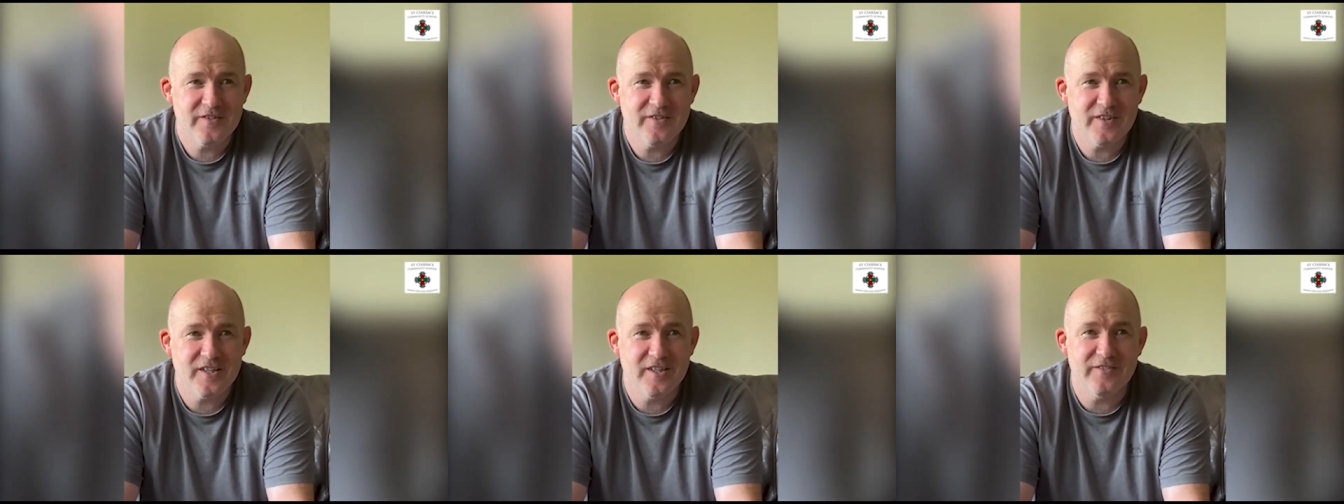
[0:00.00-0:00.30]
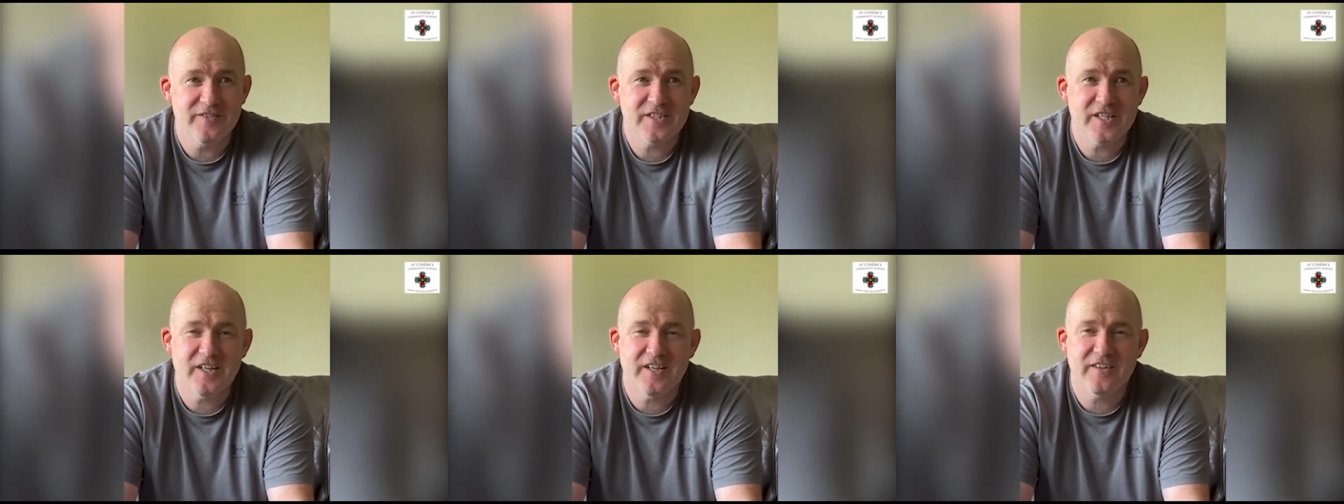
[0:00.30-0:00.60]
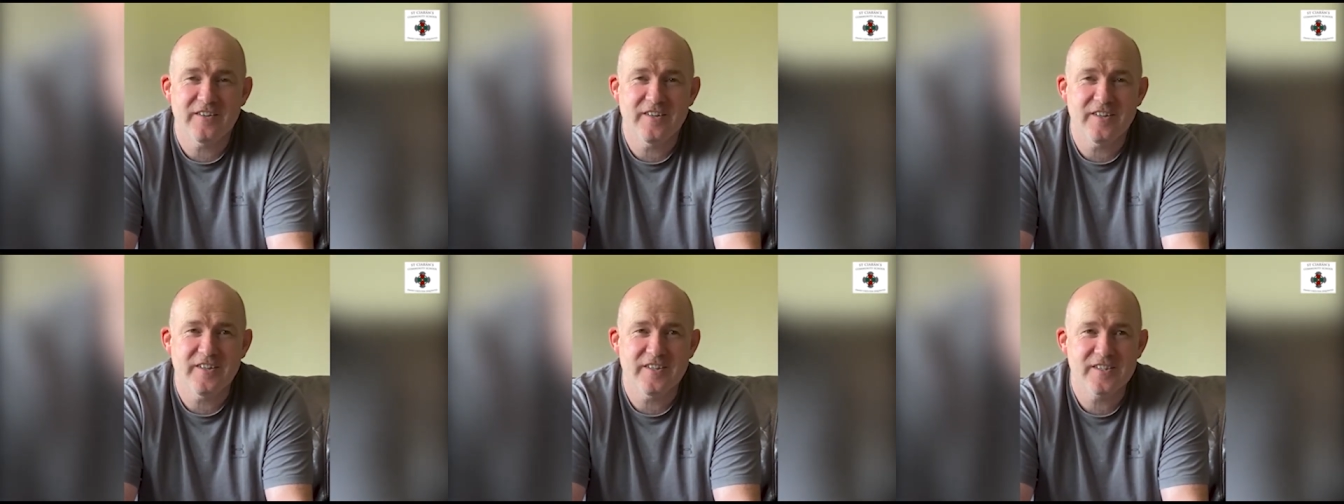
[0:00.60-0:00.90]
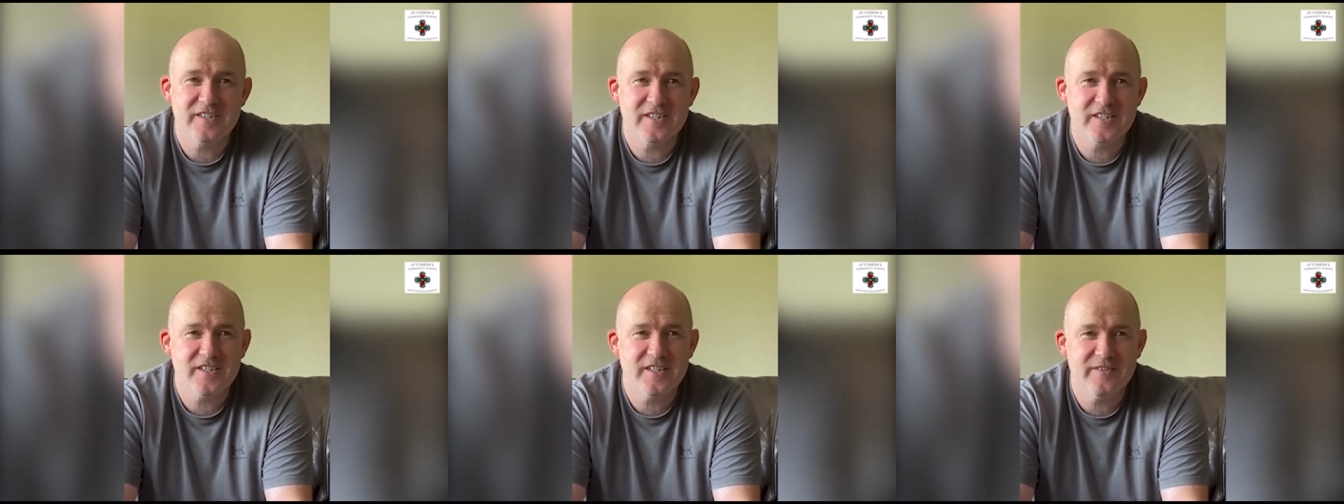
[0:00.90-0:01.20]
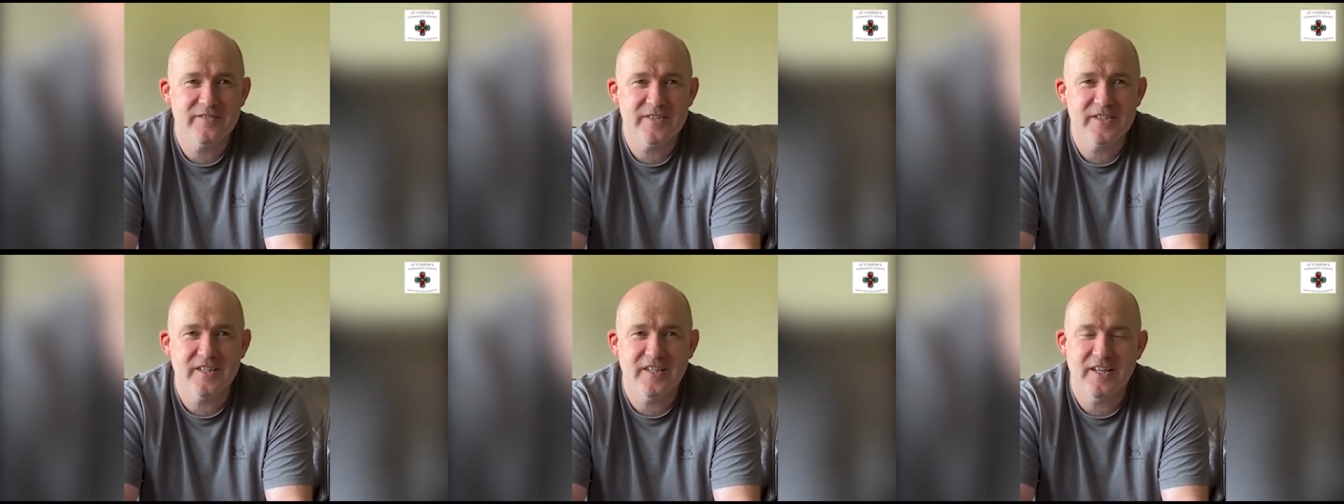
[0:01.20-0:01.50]
My club is Canaross.
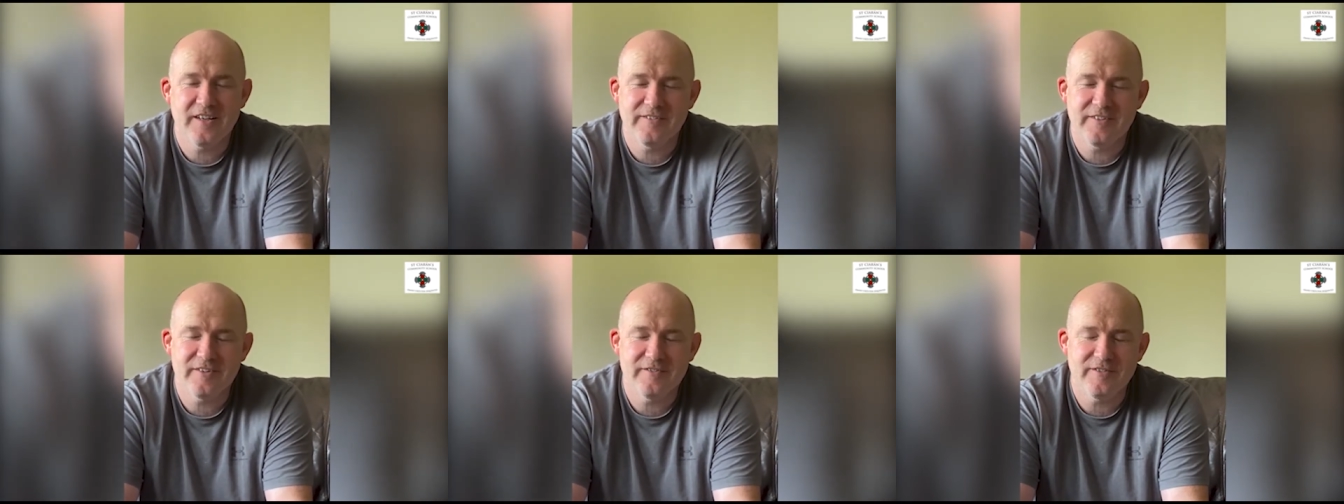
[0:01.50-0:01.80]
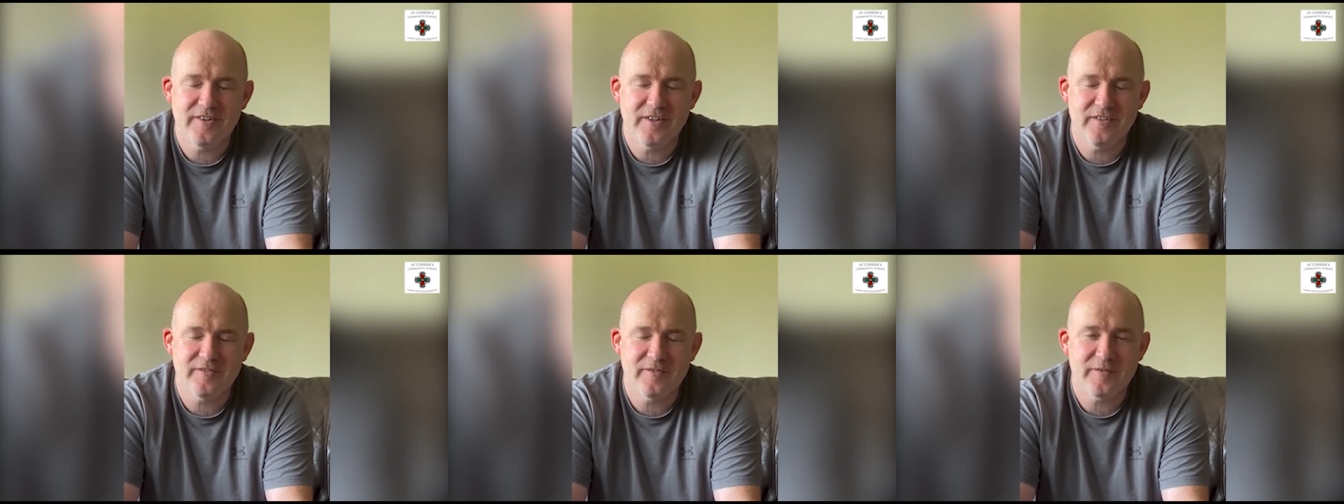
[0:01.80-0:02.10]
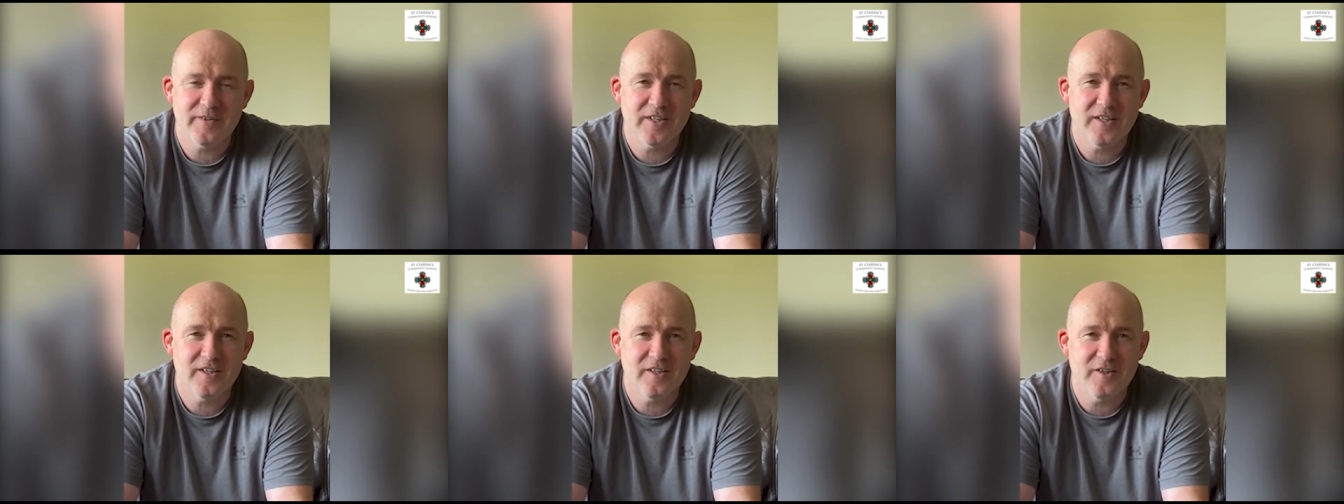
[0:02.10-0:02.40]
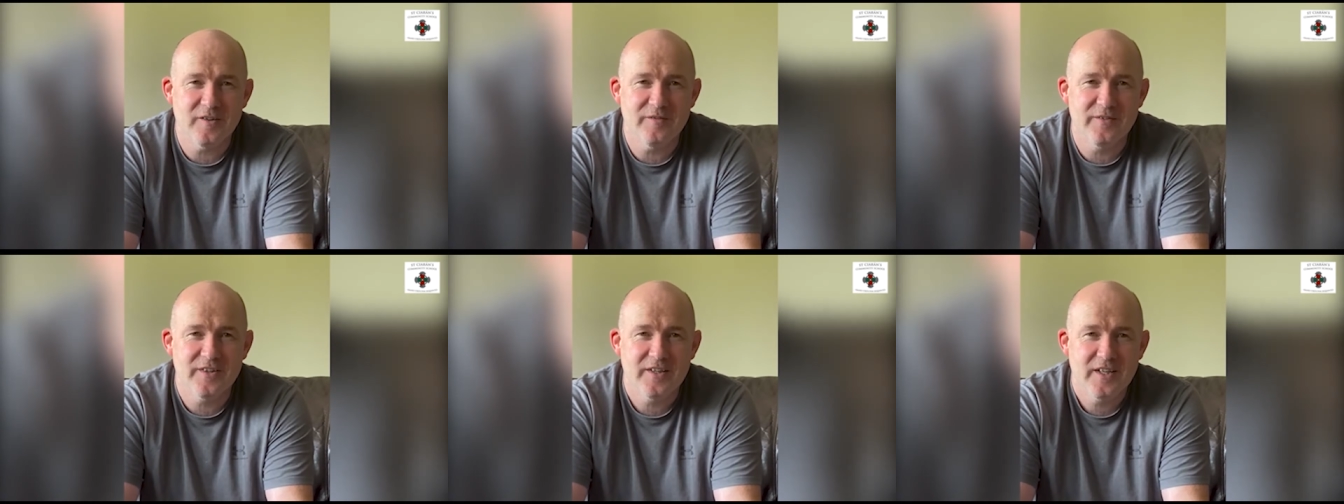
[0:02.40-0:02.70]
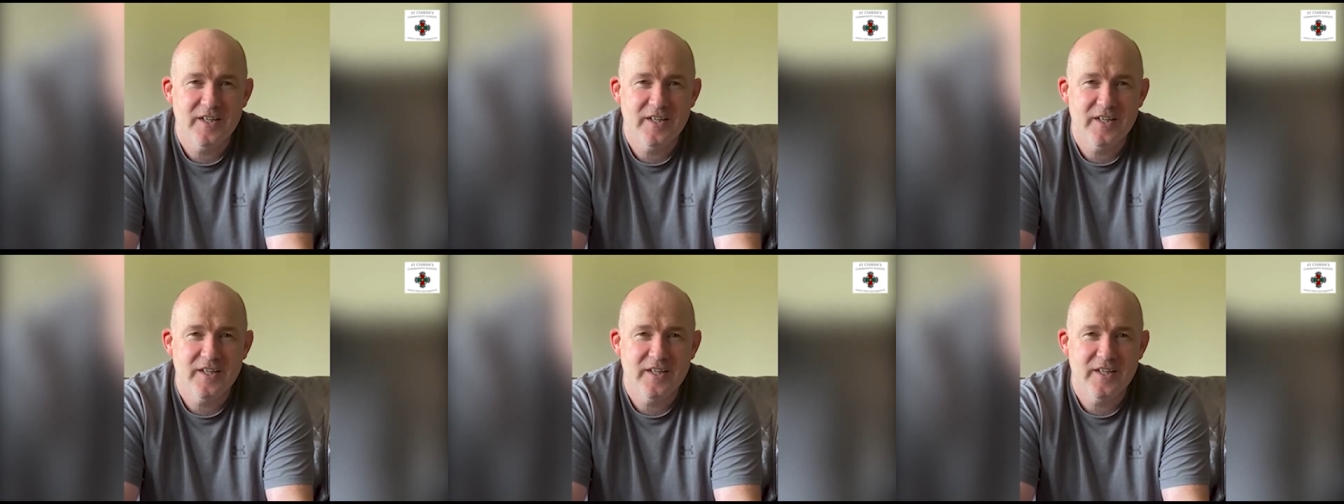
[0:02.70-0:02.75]
I'm still heavily involved with my club.